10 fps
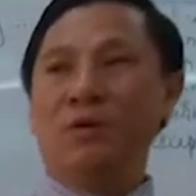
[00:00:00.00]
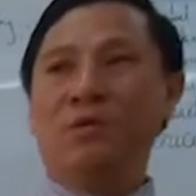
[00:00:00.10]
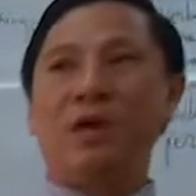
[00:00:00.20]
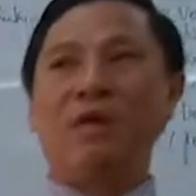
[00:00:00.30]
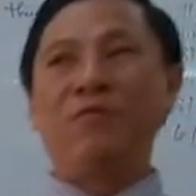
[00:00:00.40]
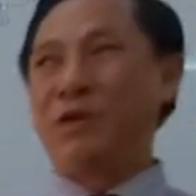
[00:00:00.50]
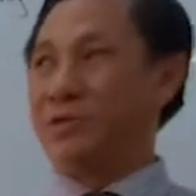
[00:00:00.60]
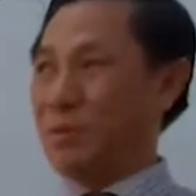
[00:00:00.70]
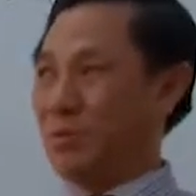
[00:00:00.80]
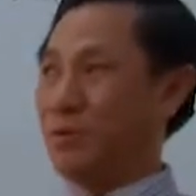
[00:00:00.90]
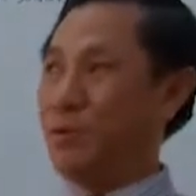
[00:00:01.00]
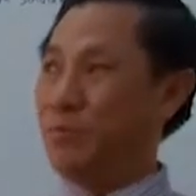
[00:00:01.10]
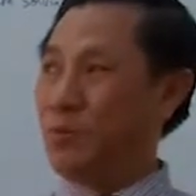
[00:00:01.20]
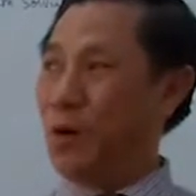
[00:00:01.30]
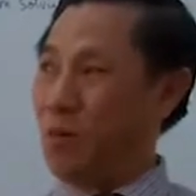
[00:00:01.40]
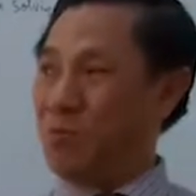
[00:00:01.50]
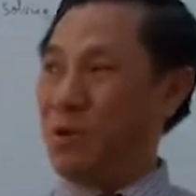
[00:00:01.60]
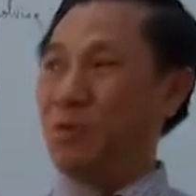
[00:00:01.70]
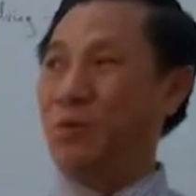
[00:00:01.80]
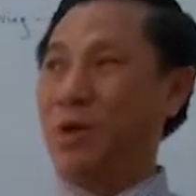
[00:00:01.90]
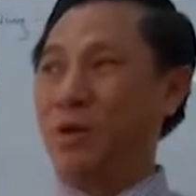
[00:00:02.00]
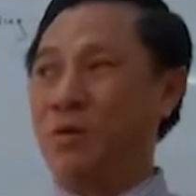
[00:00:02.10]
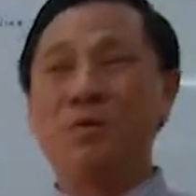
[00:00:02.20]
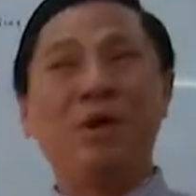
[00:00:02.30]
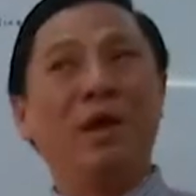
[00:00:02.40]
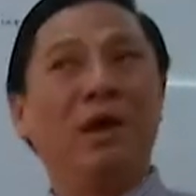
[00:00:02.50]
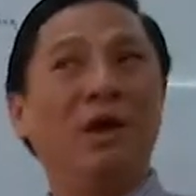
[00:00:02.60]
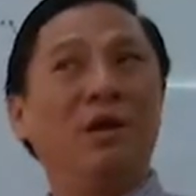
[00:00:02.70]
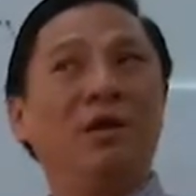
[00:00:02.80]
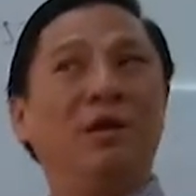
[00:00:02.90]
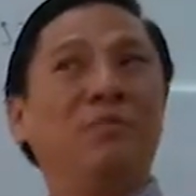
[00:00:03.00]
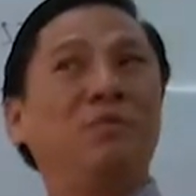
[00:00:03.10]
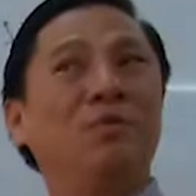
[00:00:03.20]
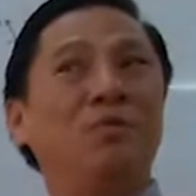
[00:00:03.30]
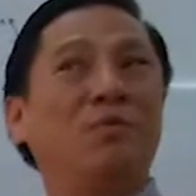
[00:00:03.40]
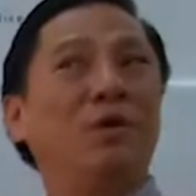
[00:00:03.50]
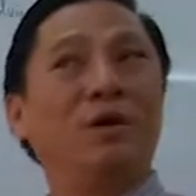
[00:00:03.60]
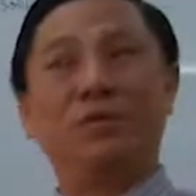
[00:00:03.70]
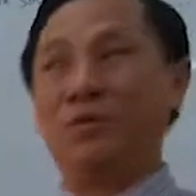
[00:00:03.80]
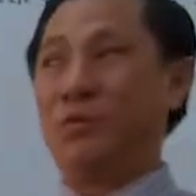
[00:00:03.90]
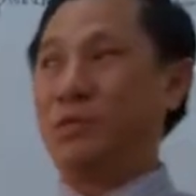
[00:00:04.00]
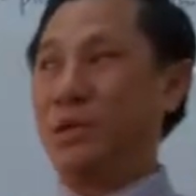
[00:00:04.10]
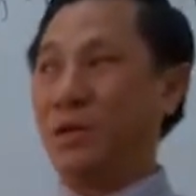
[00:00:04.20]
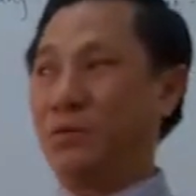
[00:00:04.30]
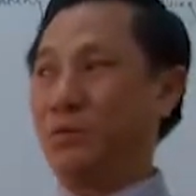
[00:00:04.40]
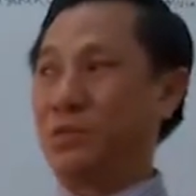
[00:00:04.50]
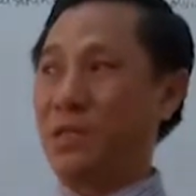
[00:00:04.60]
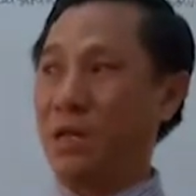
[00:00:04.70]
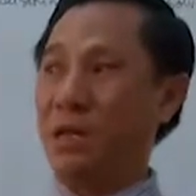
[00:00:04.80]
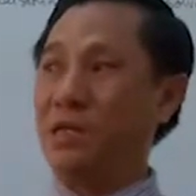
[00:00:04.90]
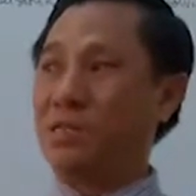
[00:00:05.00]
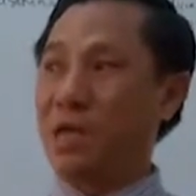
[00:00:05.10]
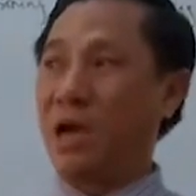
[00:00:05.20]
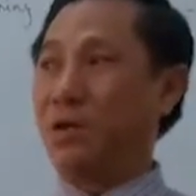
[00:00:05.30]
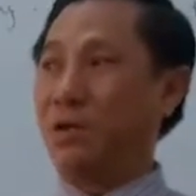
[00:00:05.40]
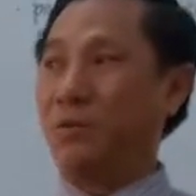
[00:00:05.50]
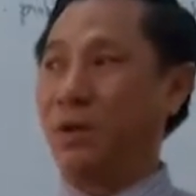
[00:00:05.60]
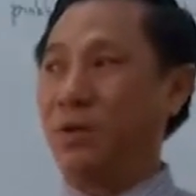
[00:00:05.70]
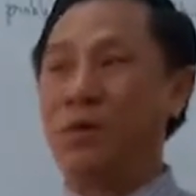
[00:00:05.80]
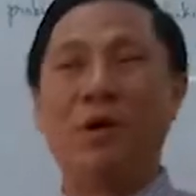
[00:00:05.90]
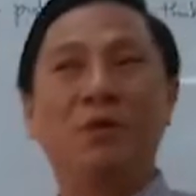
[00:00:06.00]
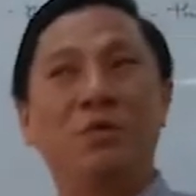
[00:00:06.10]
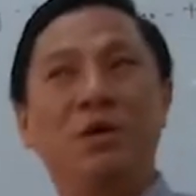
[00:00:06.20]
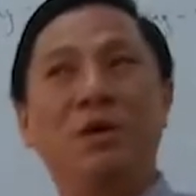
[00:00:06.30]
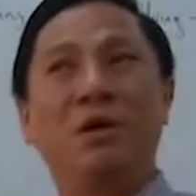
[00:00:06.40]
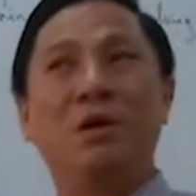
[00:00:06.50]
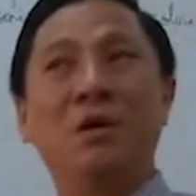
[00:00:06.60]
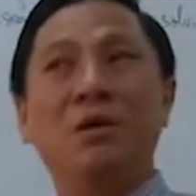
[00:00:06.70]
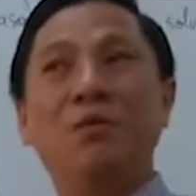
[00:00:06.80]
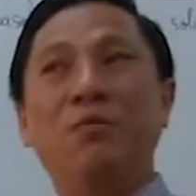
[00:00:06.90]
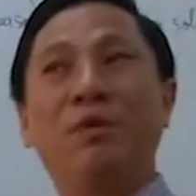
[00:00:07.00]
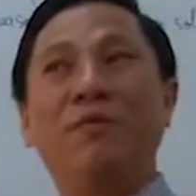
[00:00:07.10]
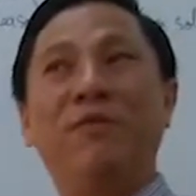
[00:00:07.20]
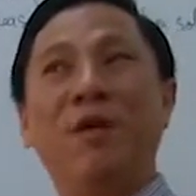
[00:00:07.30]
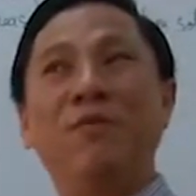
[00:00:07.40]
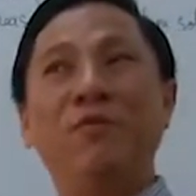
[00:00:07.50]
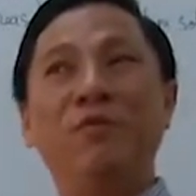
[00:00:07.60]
Okay, for example, if you open the window and if you stand inside the window and you hear the wind flow,